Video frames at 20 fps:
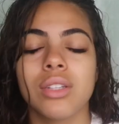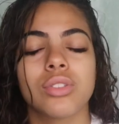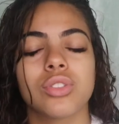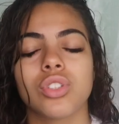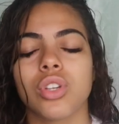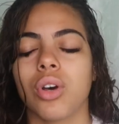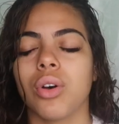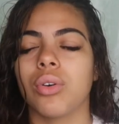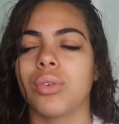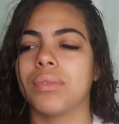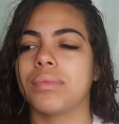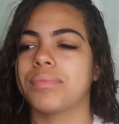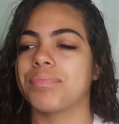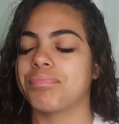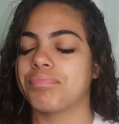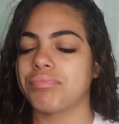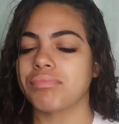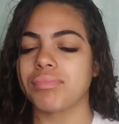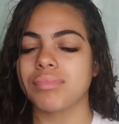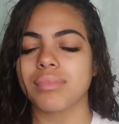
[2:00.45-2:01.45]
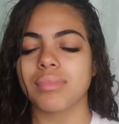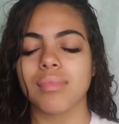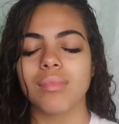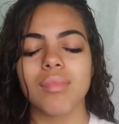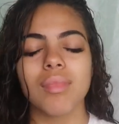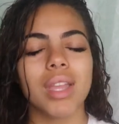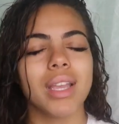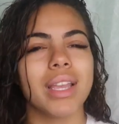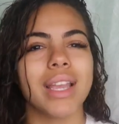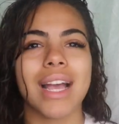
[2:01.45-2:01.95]
So
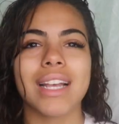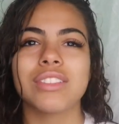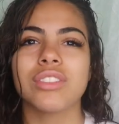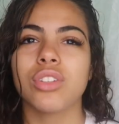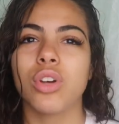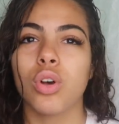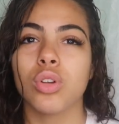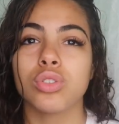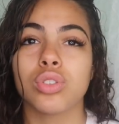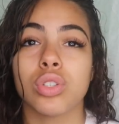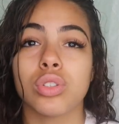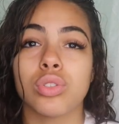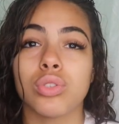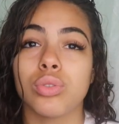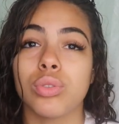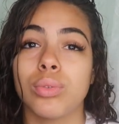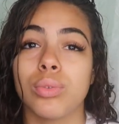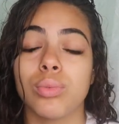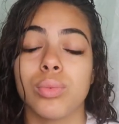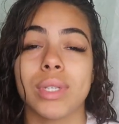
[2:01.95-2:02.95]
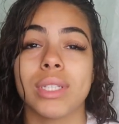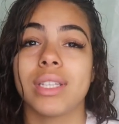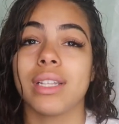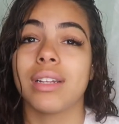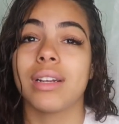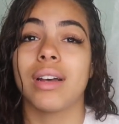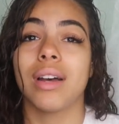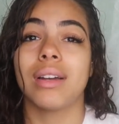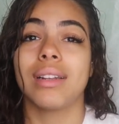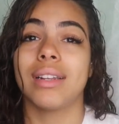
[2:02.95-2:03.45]
it has to also do with
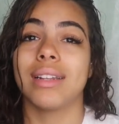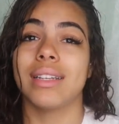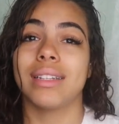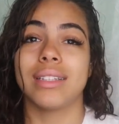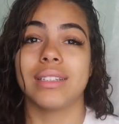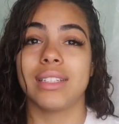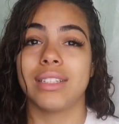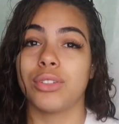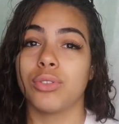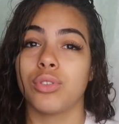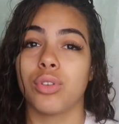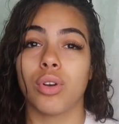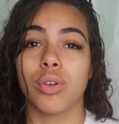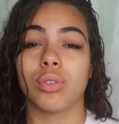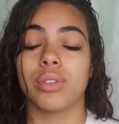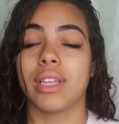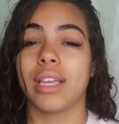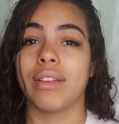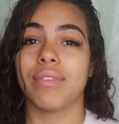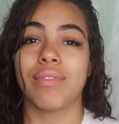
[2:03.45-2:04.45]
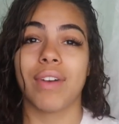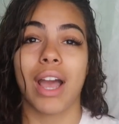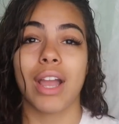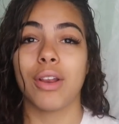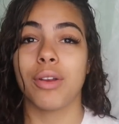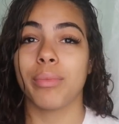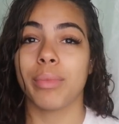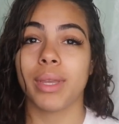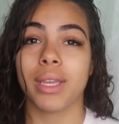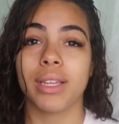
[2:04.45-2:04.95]
the, you know, the
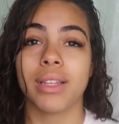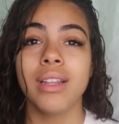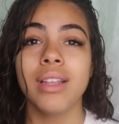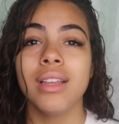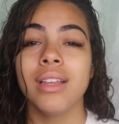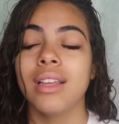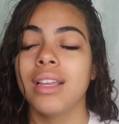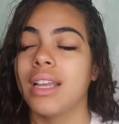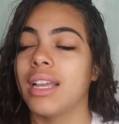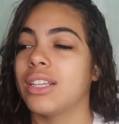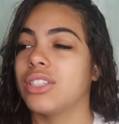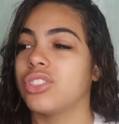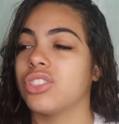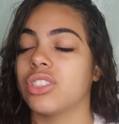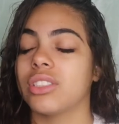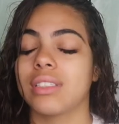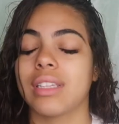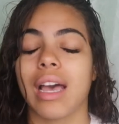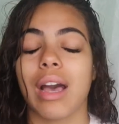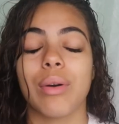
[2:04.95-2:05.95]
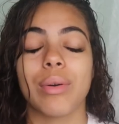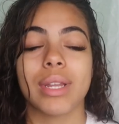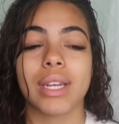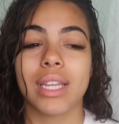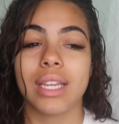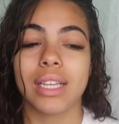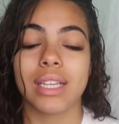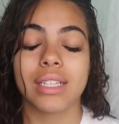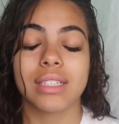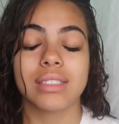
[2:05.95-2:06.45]
environment, just how it
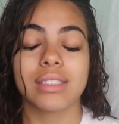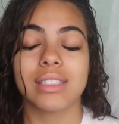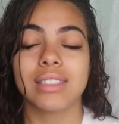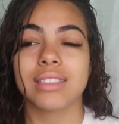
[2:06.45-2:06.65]
is.